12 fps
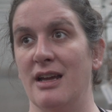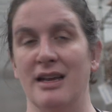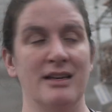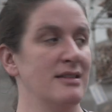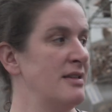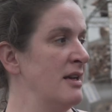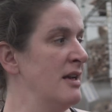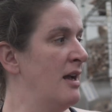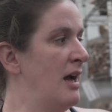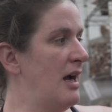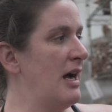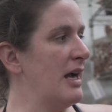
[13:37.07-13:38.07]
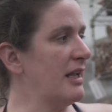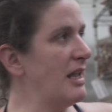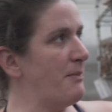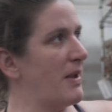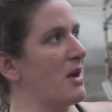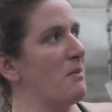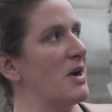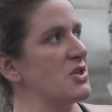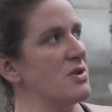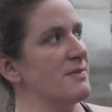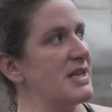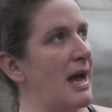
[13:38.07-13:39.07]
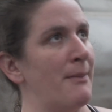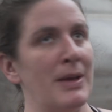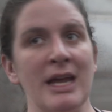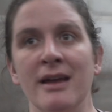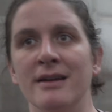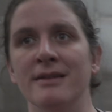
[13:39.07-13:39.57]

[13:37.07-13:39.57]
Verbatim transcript: and uh, keeping your mushrooms happy.